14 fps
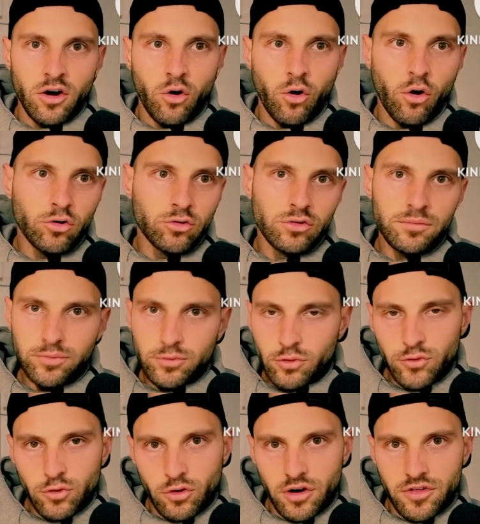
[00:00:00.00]
or to improve
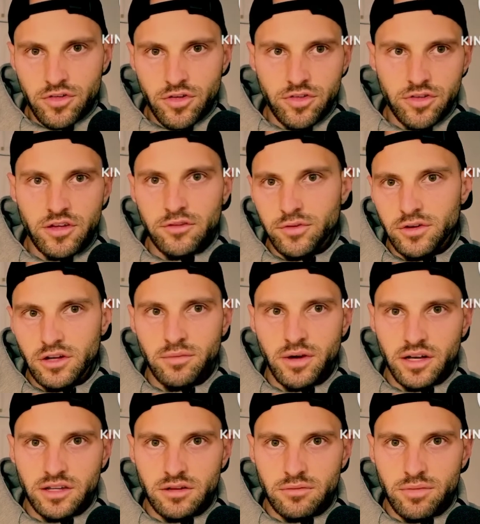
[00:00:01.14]
your existing affiliate
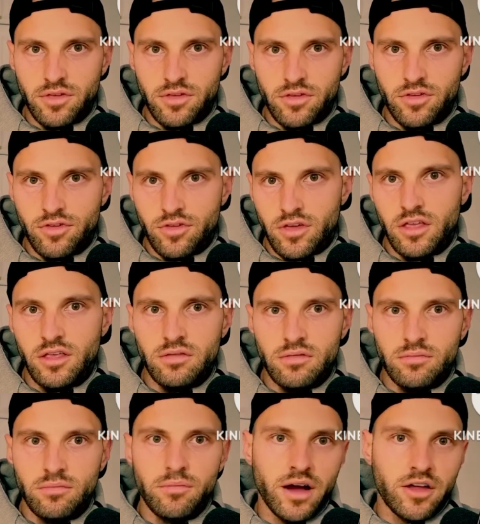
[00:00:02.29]
marketing business and
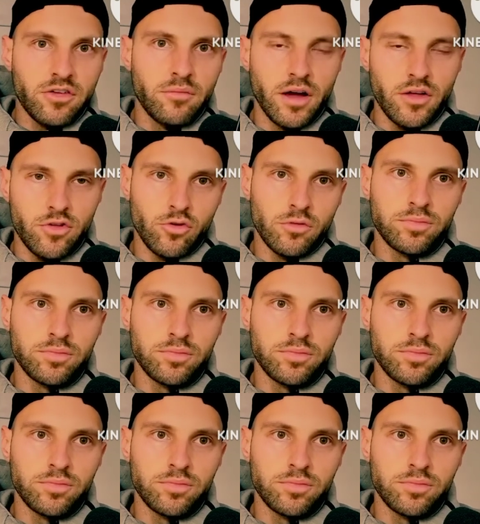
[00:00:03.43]
maximize your